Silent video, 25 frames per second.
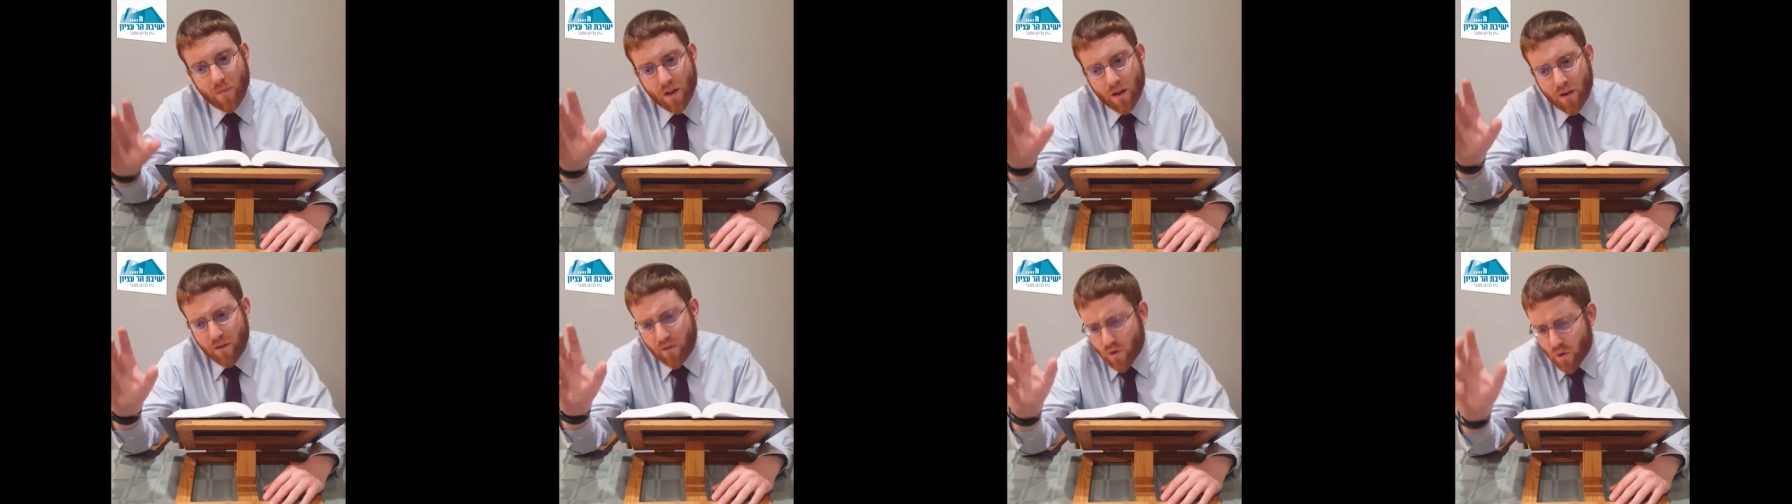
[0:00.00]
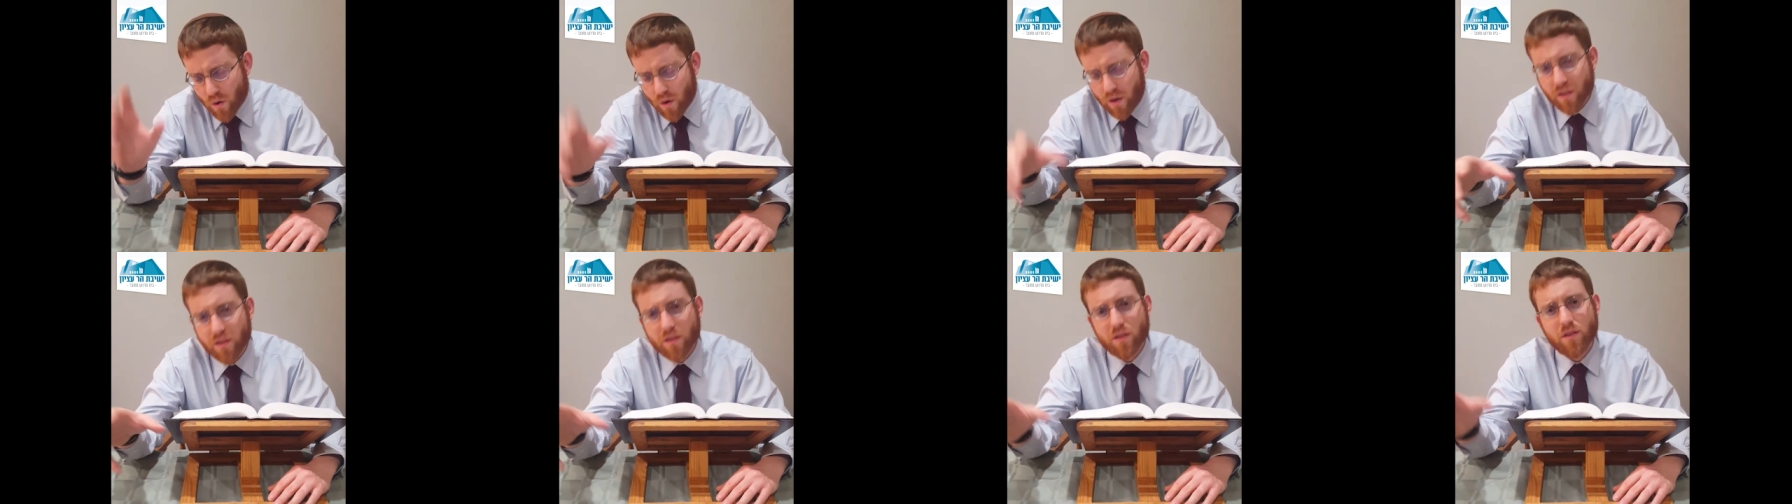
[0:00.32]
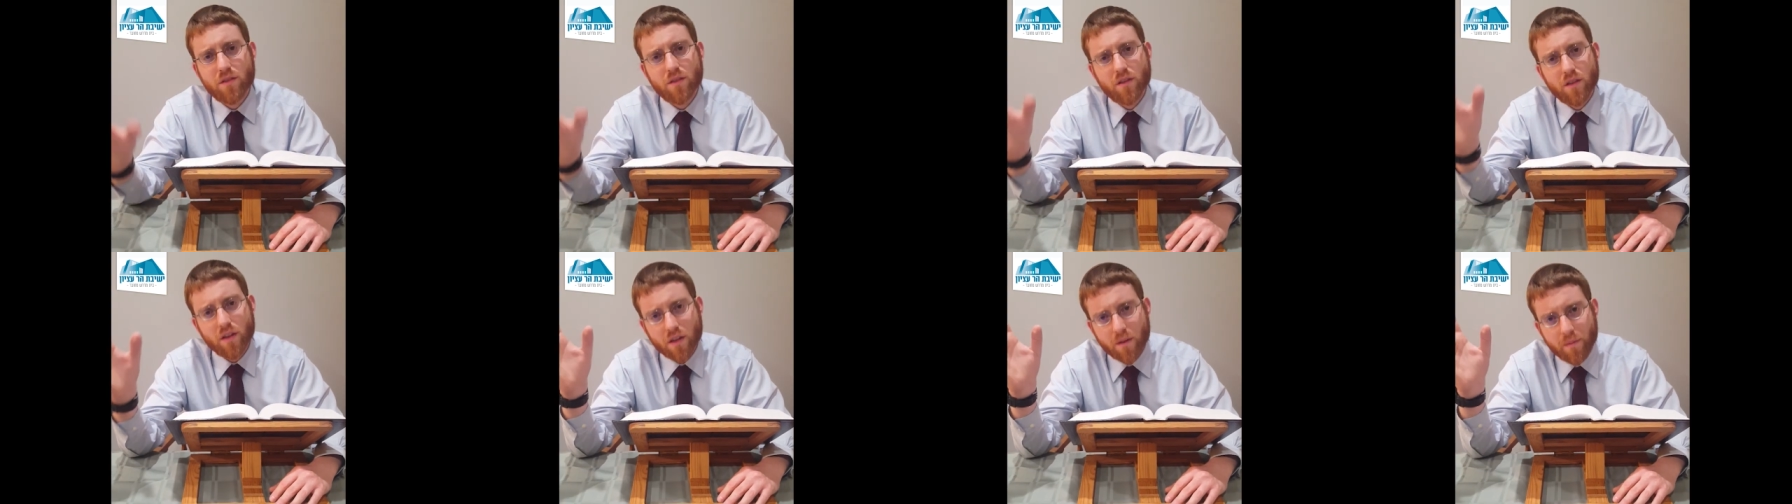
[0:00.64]
Of
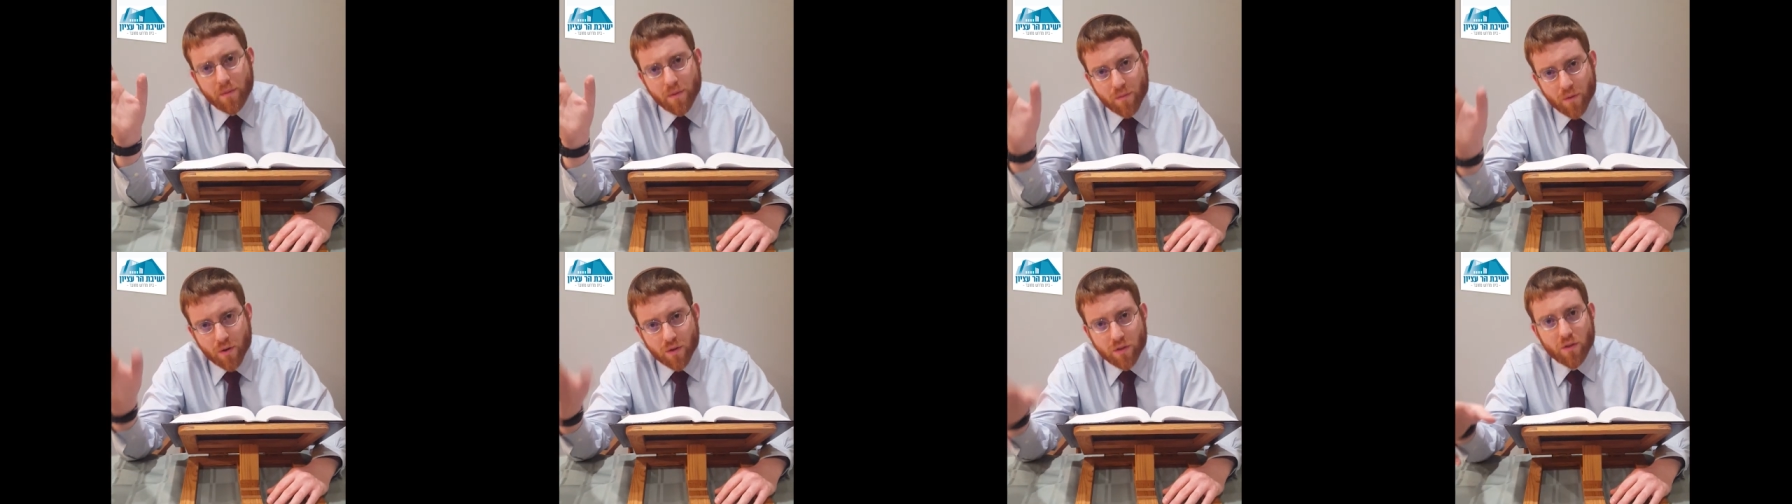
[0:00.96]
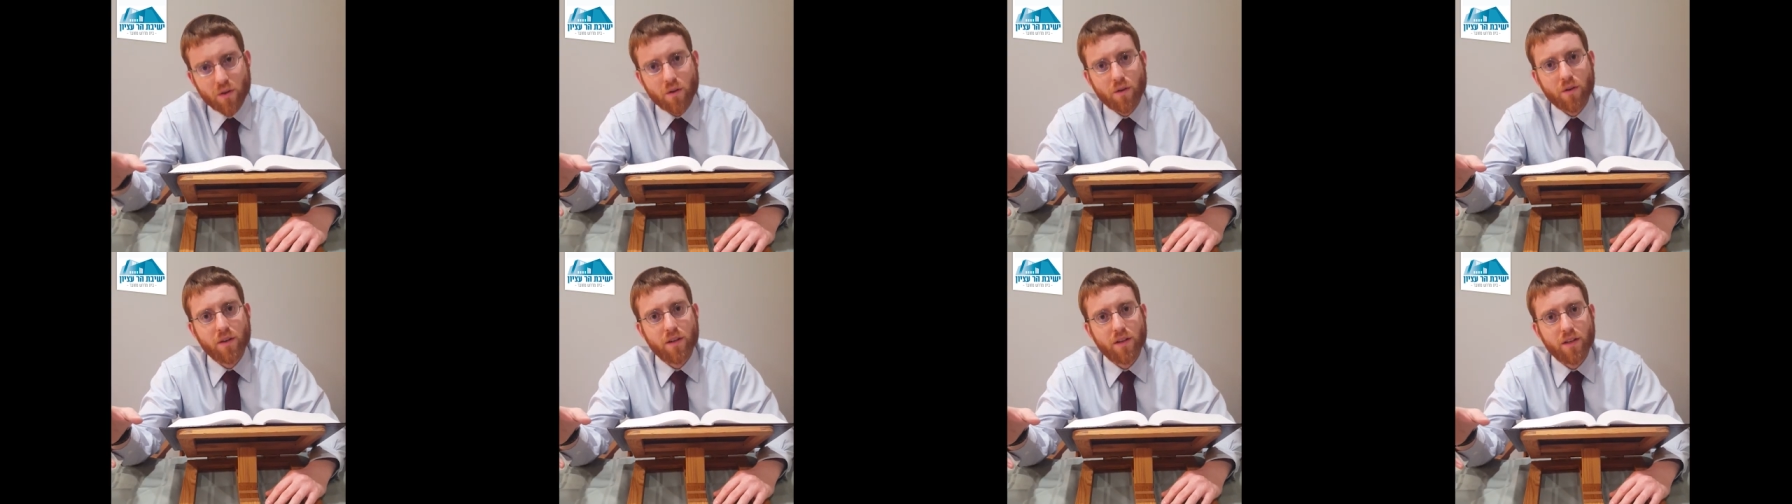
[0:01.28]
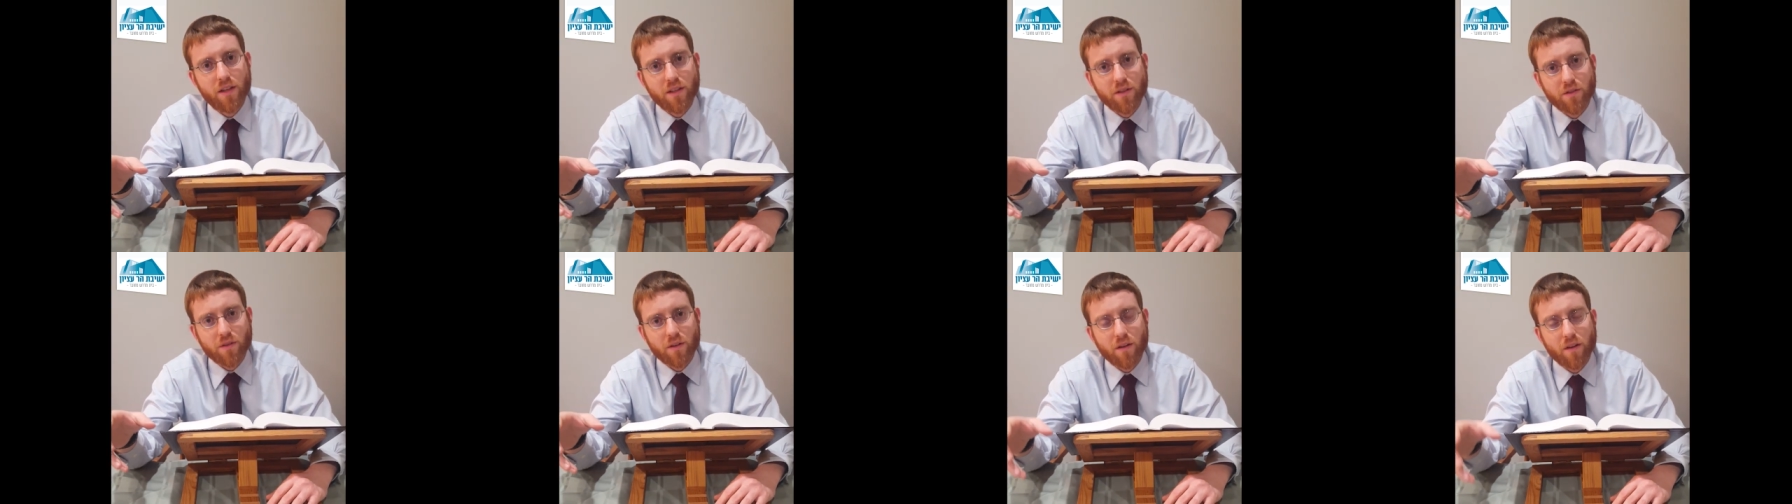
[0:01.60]
course, there could be more Torah in
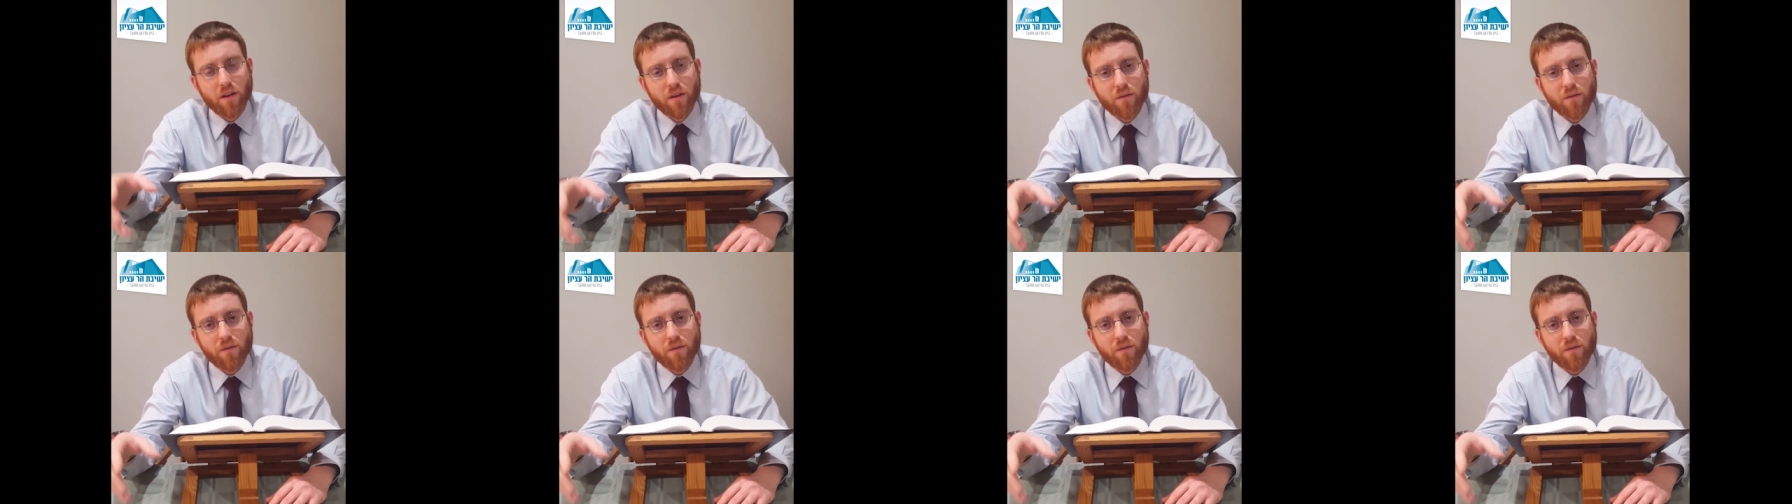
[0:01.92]
Israel.